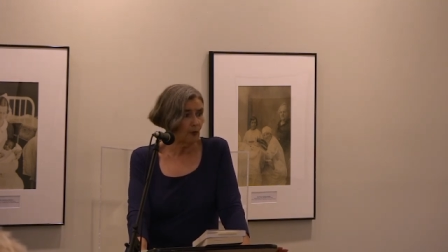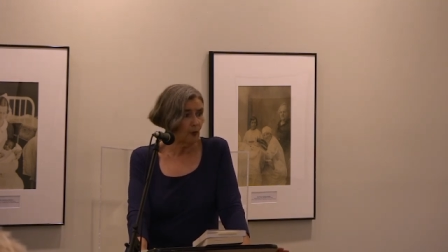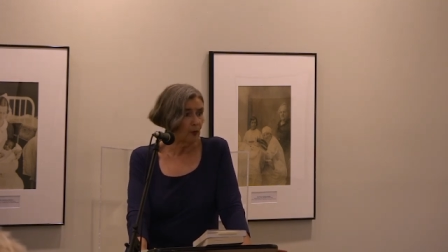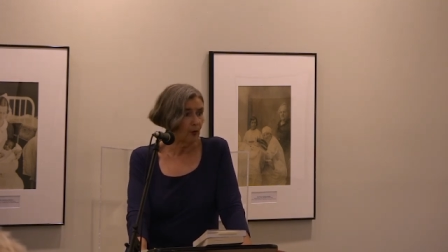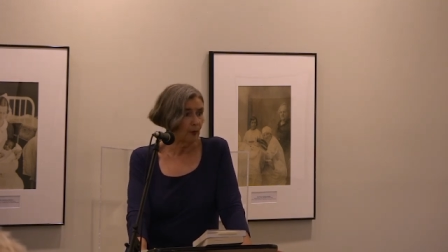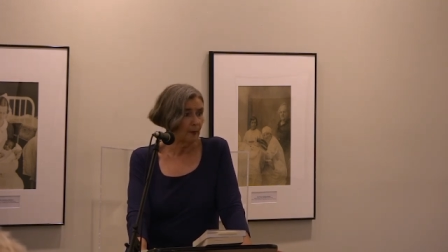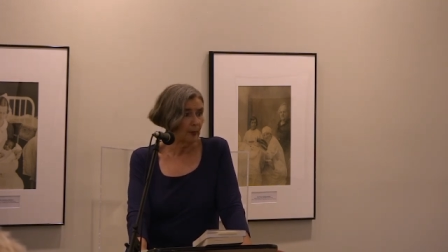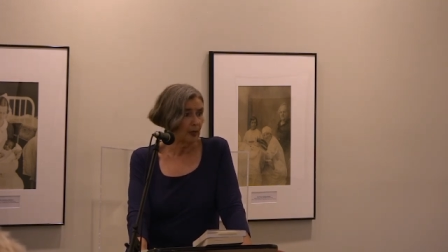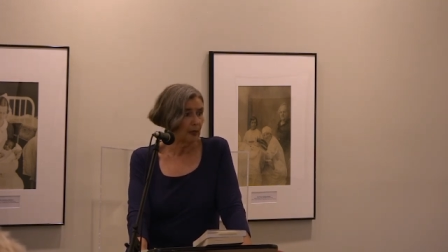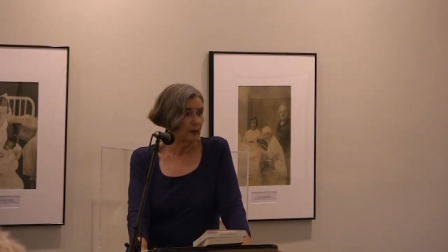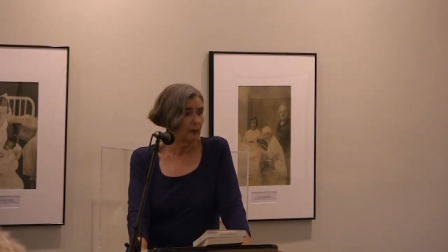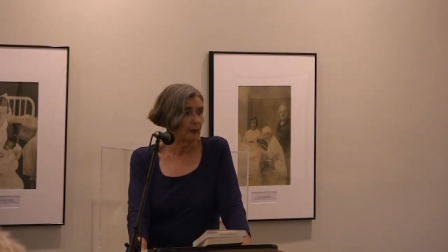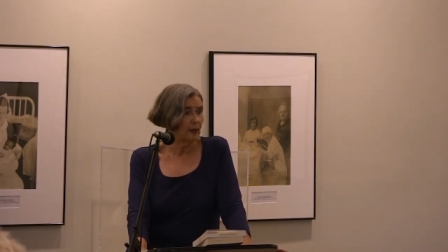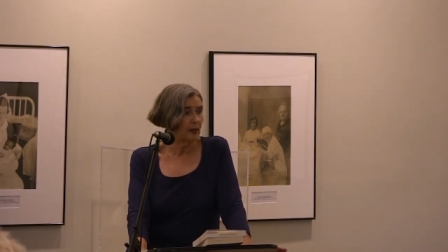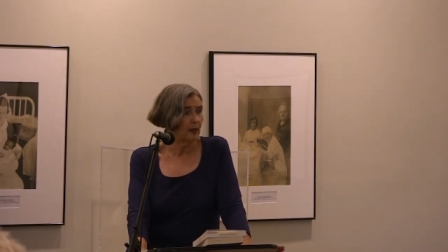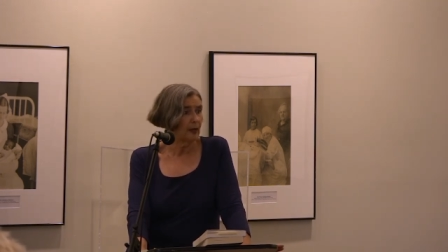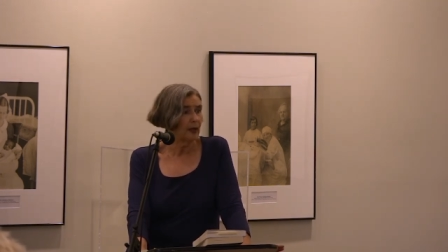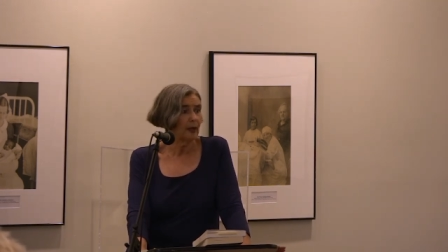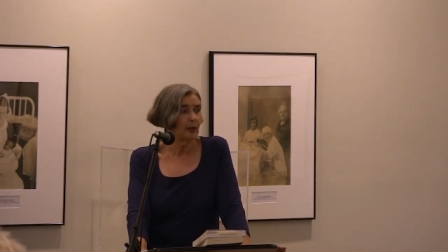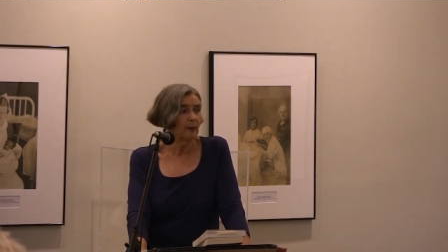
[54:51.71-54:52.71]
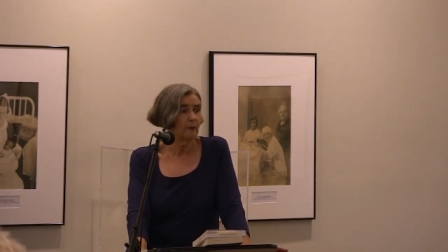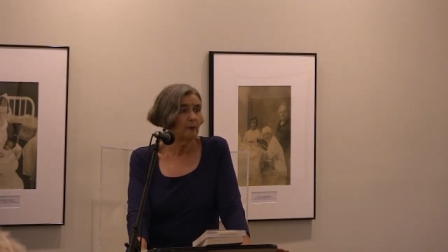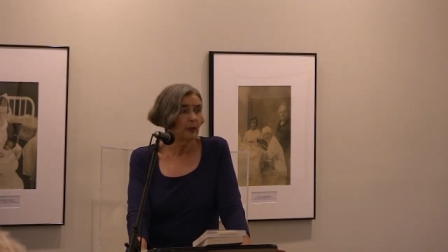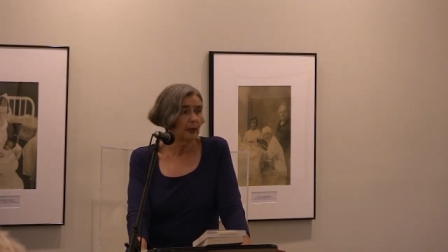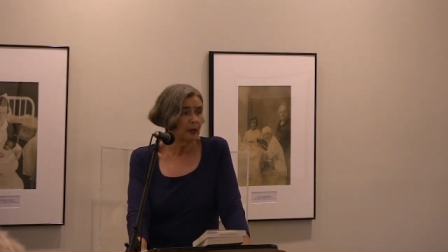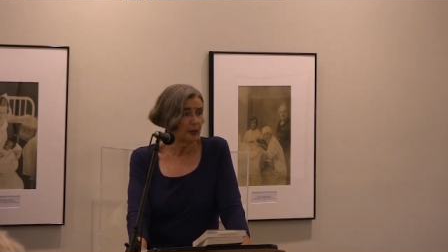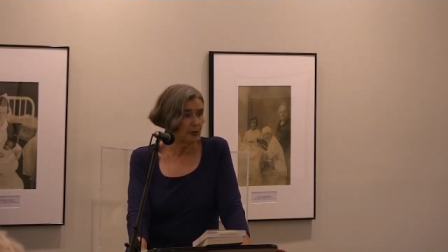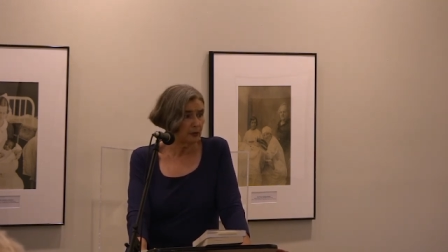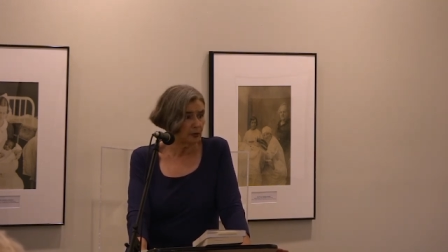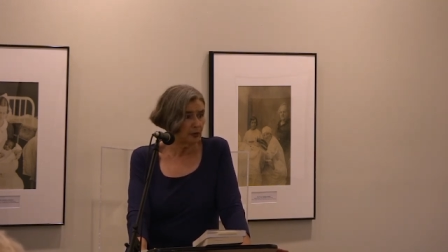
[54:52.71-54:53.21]
for me,
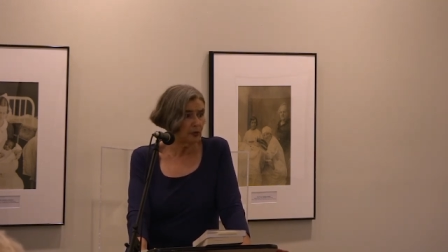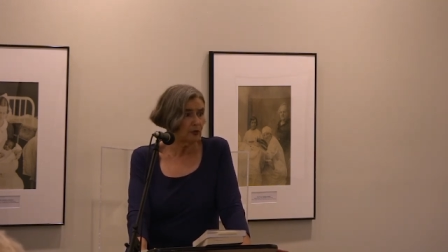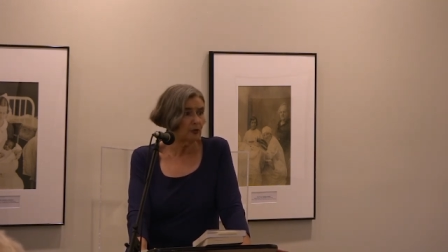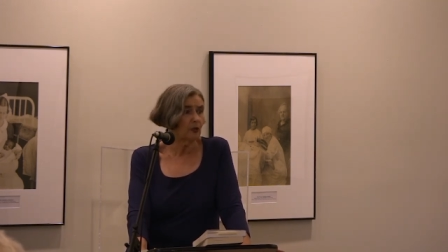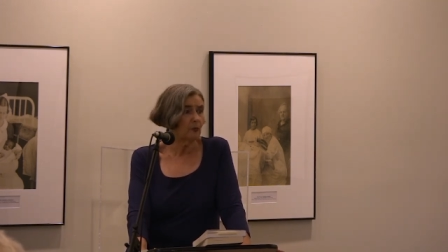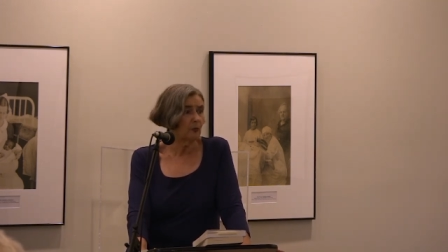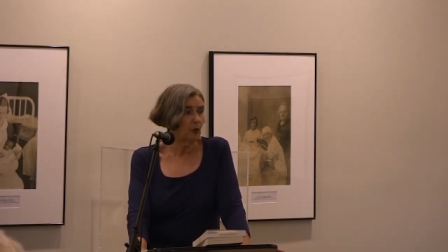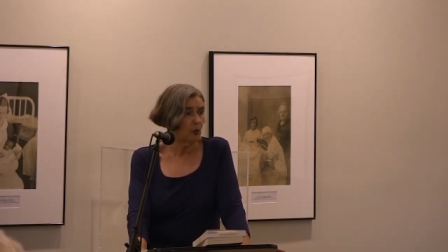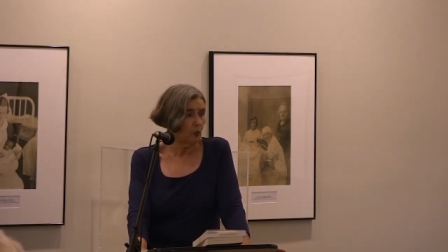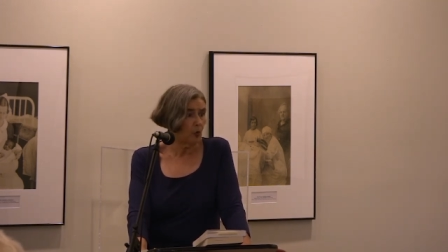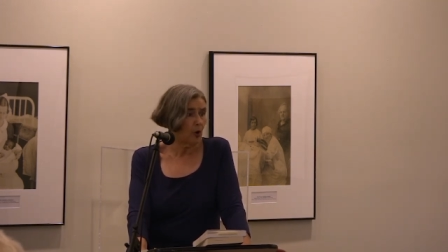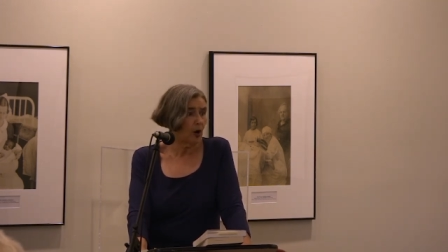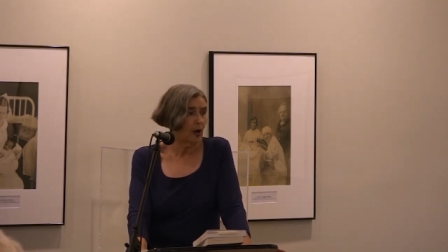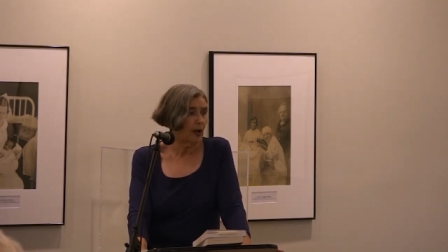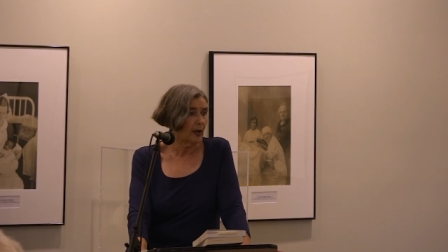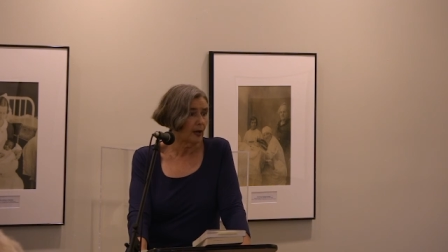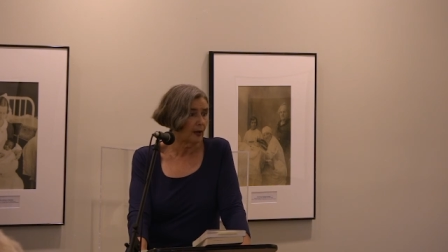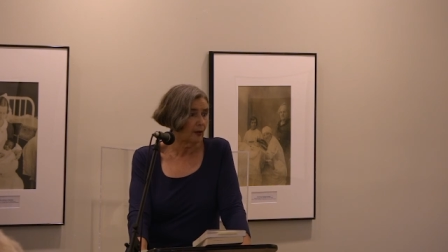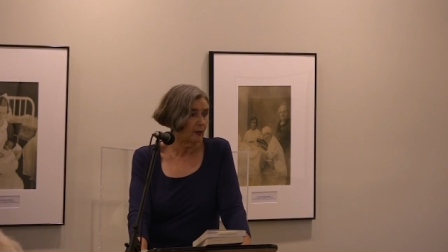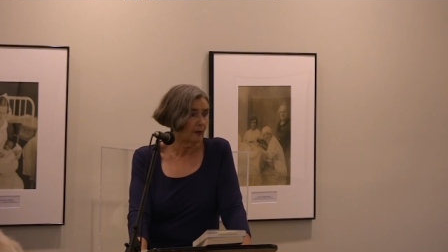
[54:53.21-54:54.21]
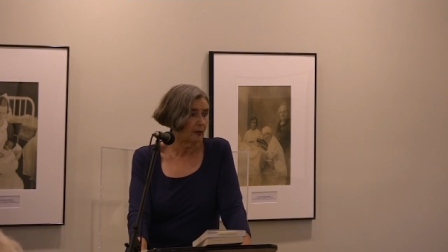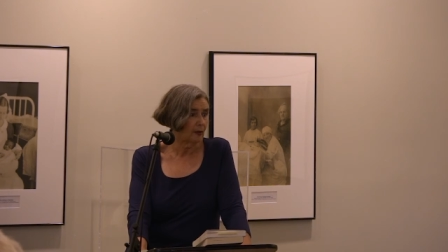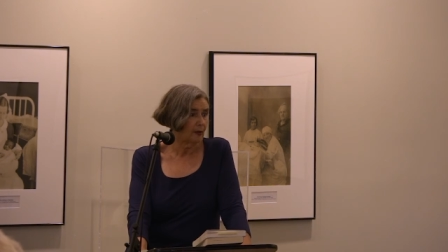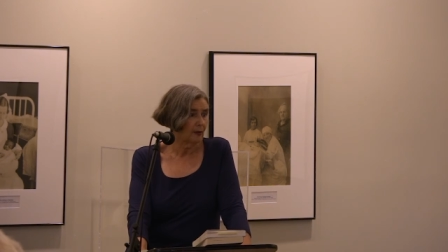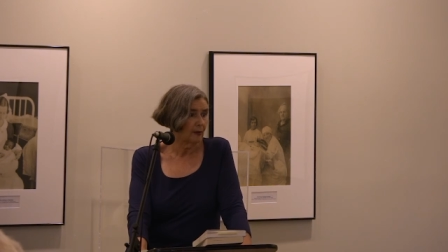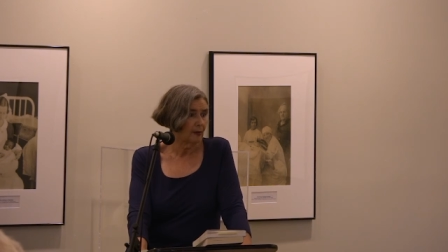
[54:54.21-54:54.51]
but it took them a while.